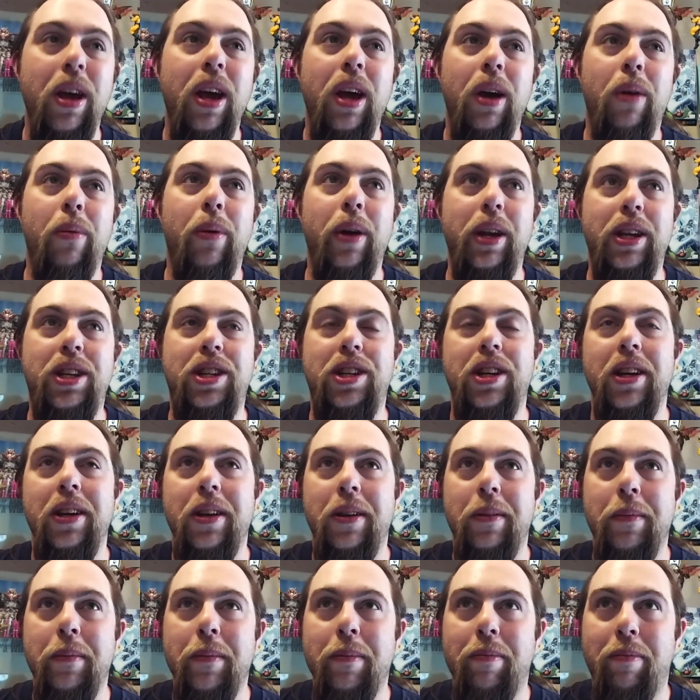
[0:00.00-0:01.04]
which,
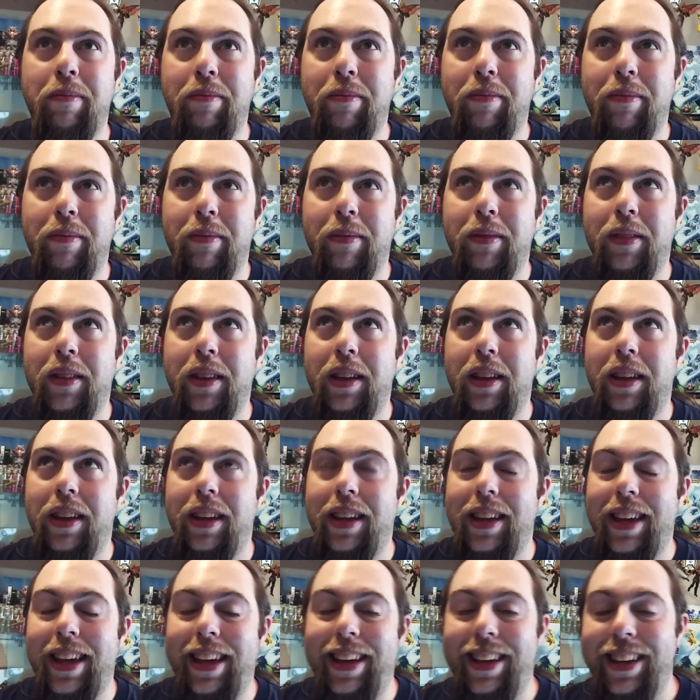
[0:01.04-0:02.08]

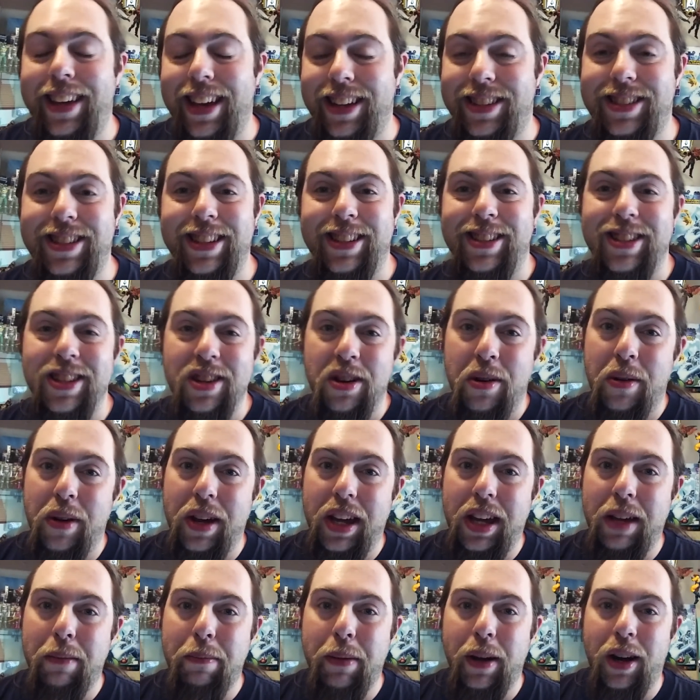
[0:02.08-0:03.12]
yes, is
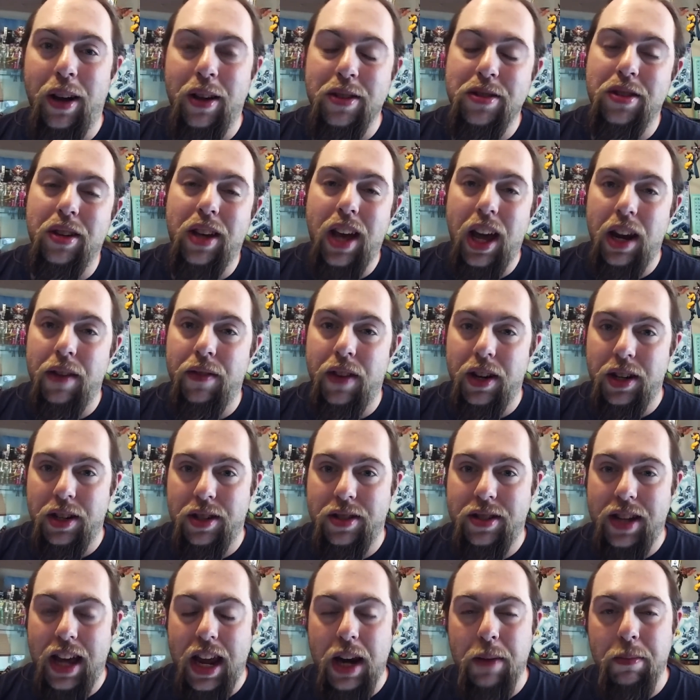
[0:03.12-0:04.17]
annoying, but also kind of
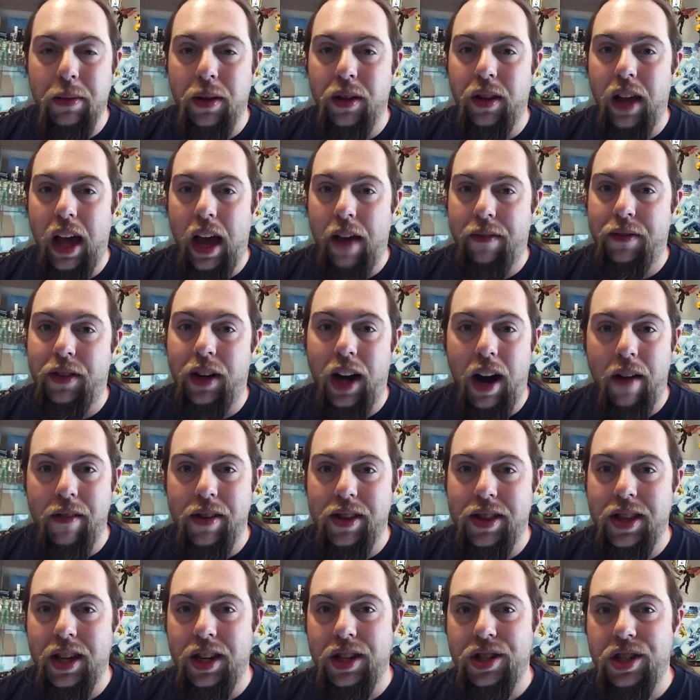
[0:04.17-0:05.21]
understandable after
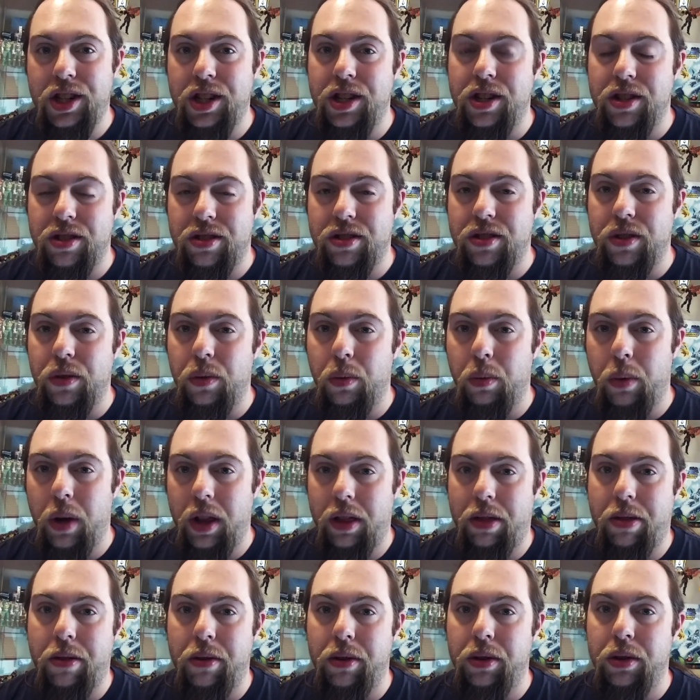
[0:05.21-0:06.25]
everything she just
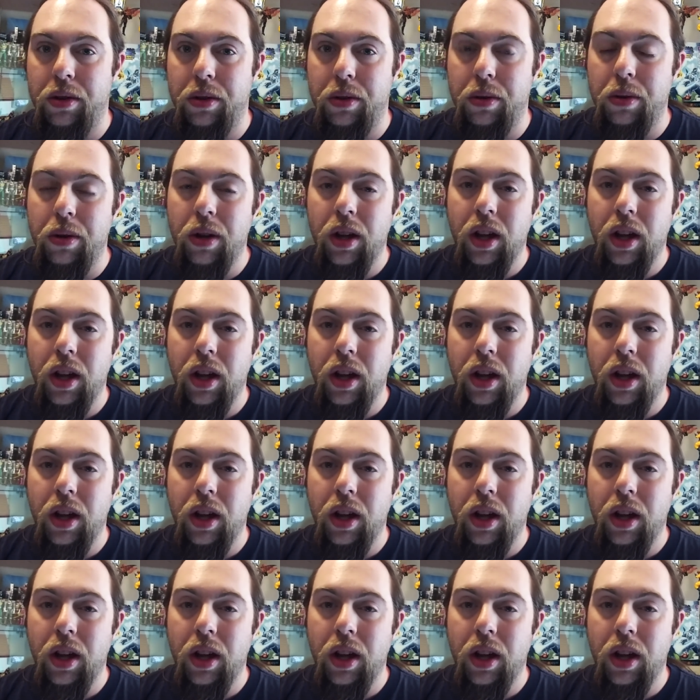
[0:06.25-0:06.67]
went through,